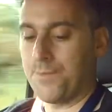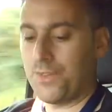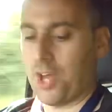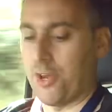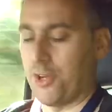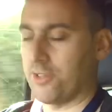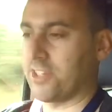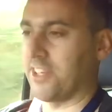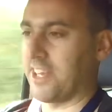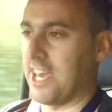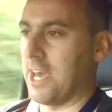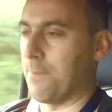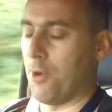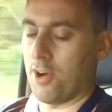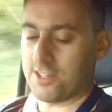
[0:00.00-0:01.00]
Going on to the
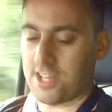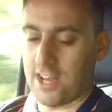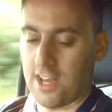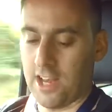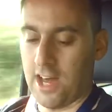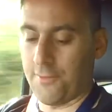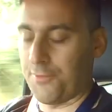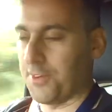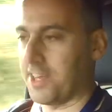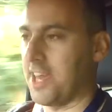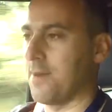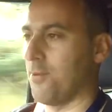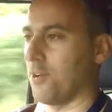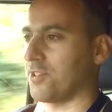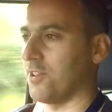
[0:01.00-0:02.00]
gearbox, I love the
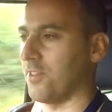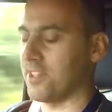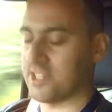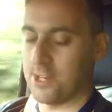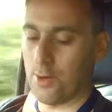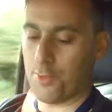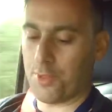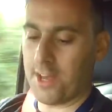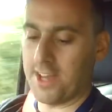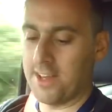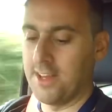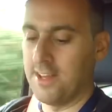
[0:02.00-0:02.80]
gearbox on this little thing.